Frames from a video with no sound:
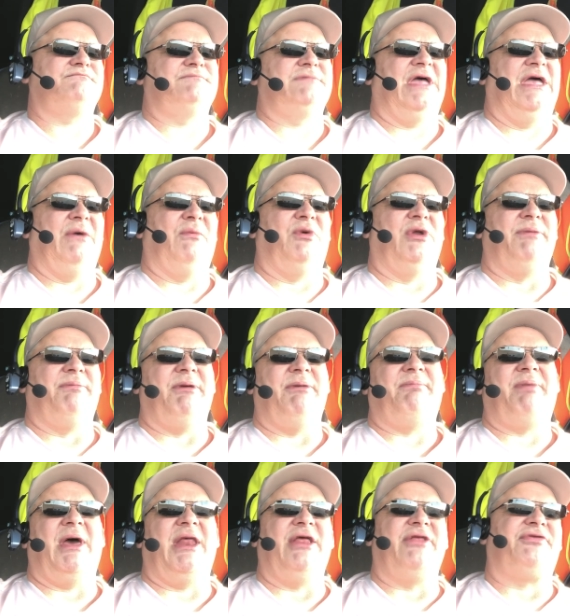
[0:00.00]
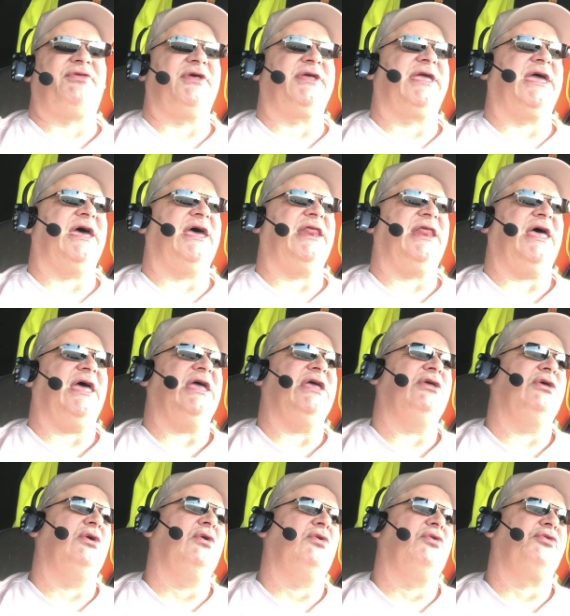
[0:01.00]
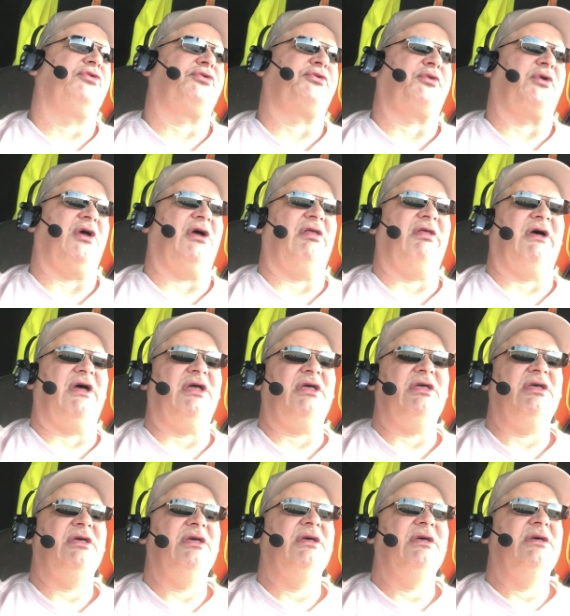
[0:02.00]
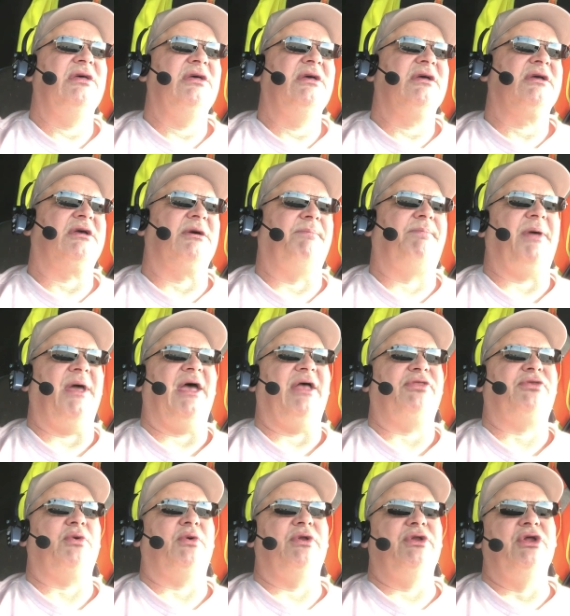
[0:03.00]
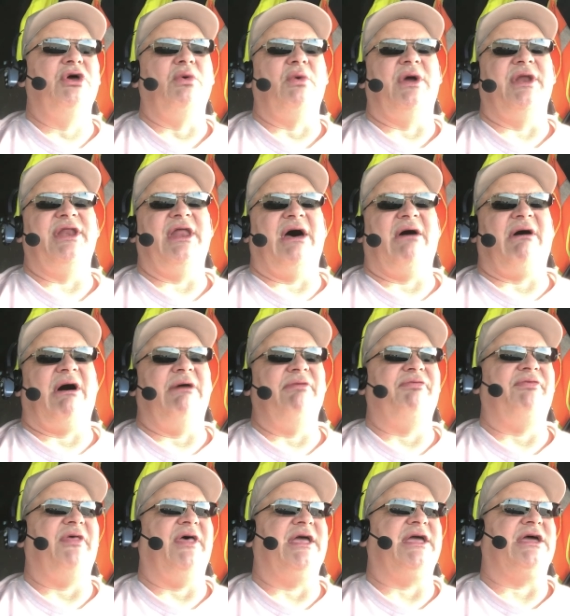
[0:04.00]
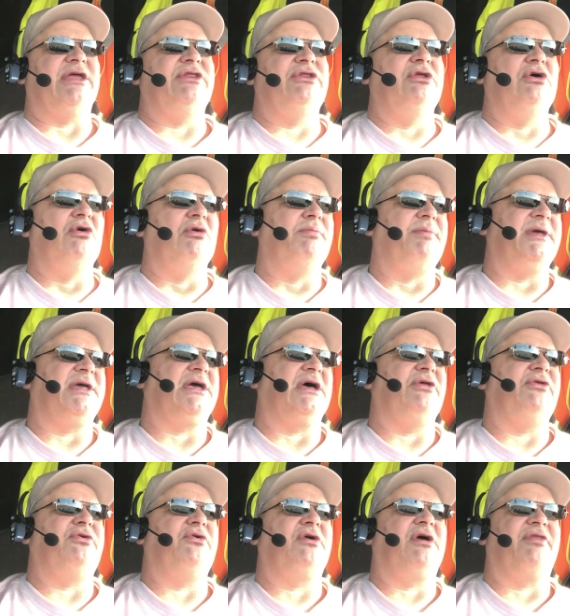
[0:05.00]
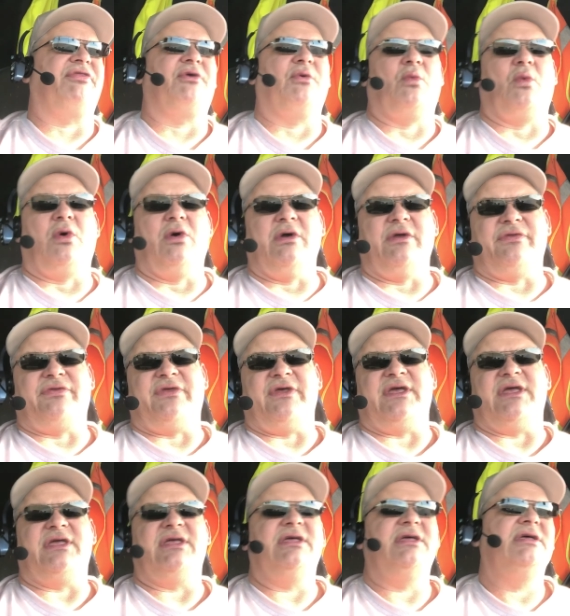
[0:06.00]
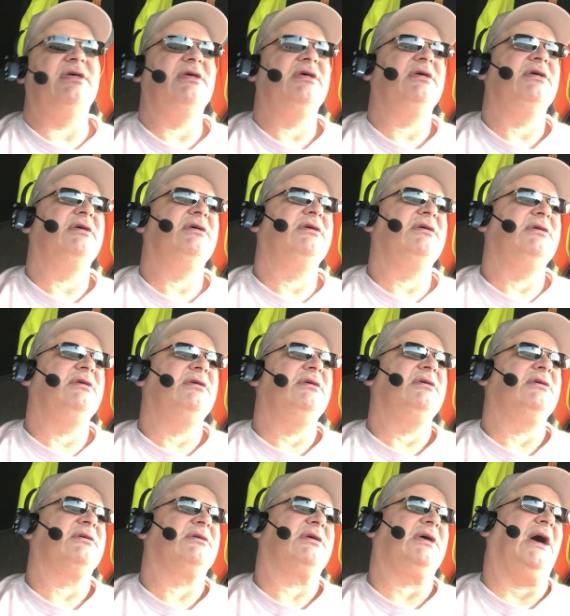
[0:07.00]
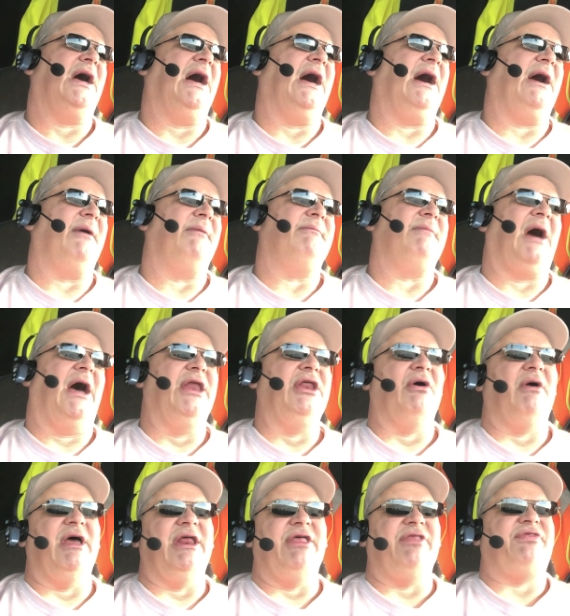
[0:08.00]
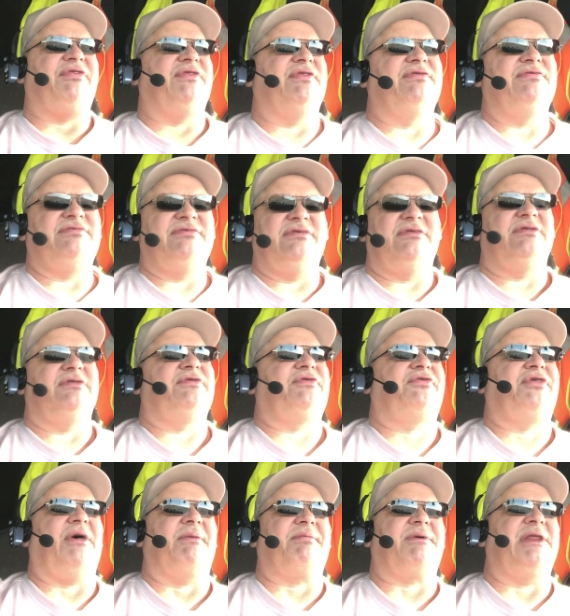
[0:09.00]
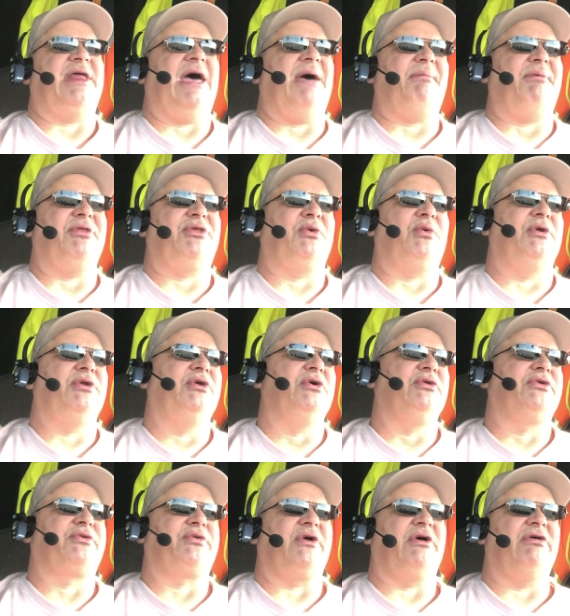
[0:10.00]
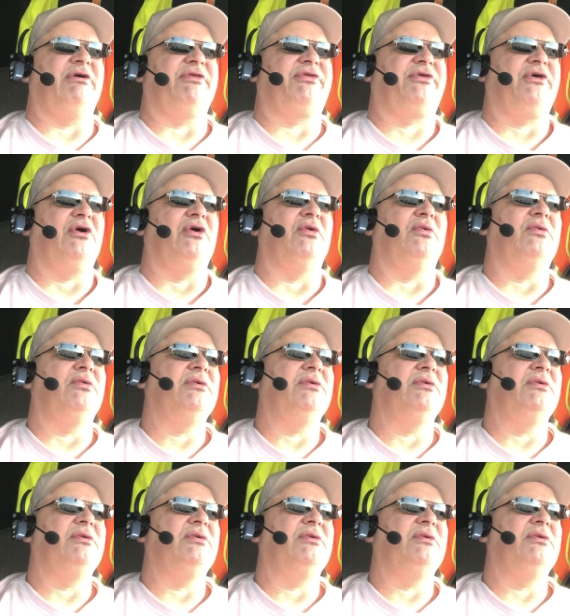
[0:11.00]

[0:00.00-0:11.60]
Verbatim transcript: and would it be better to get a used trailer compared to a new one? Now I'm thinking new because you got the warranty. Um, I know any, stuff could happen to a new trailer too,